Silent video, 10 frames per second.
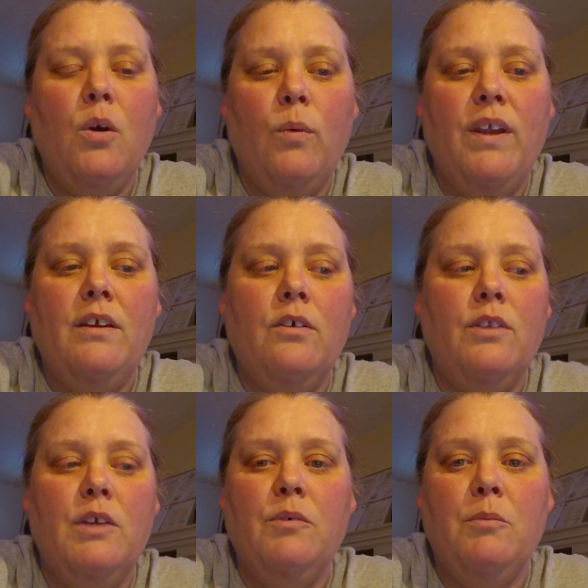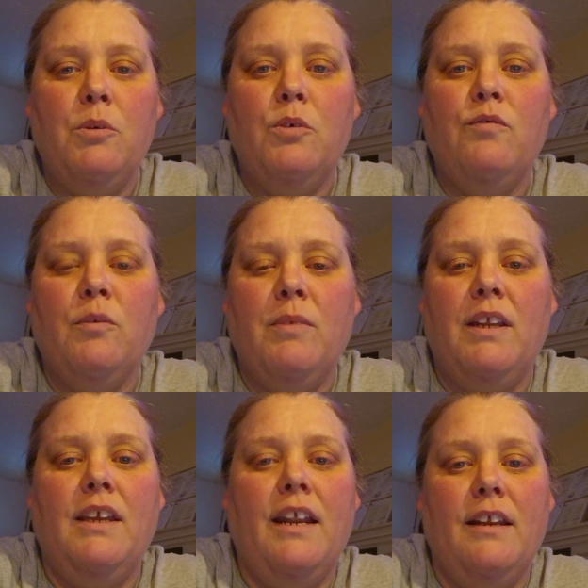We can only remove or
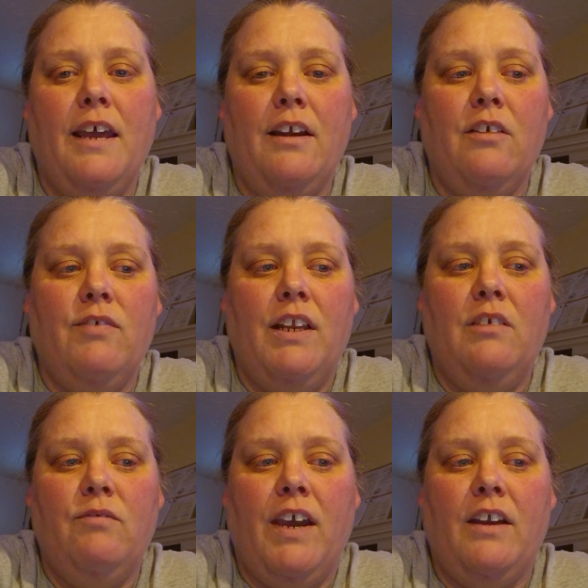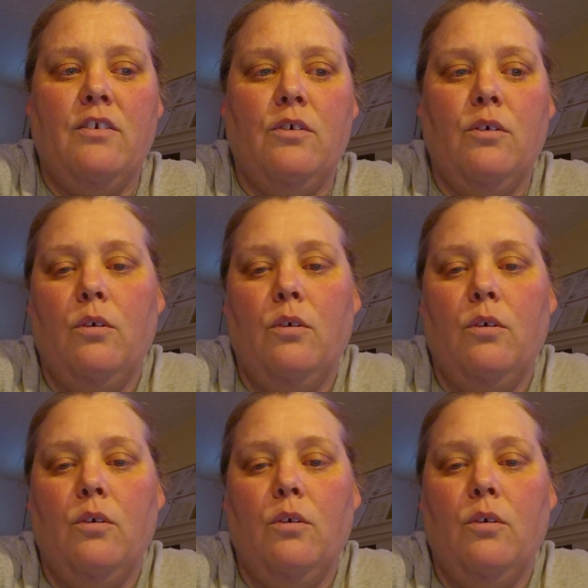mitigate an aggravating factor,